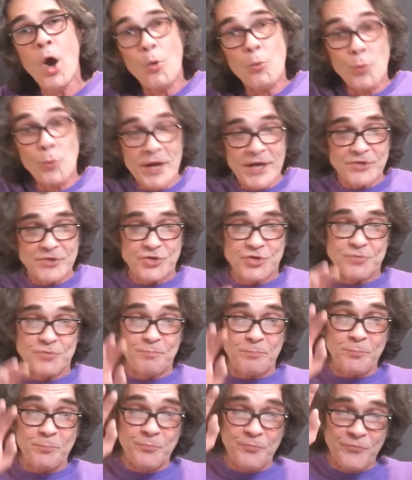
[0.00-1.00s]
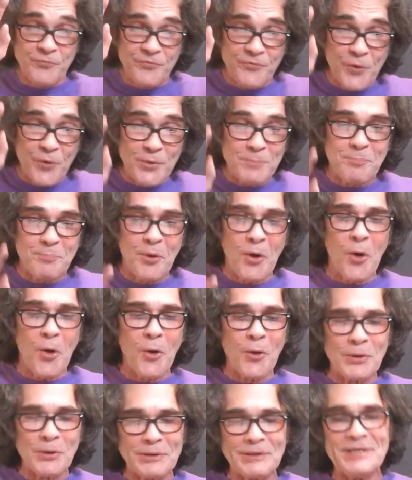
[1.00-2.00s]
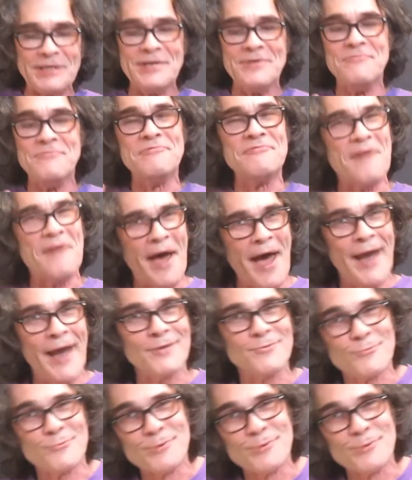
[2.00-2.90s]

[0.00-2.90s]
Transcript: which football, in fact,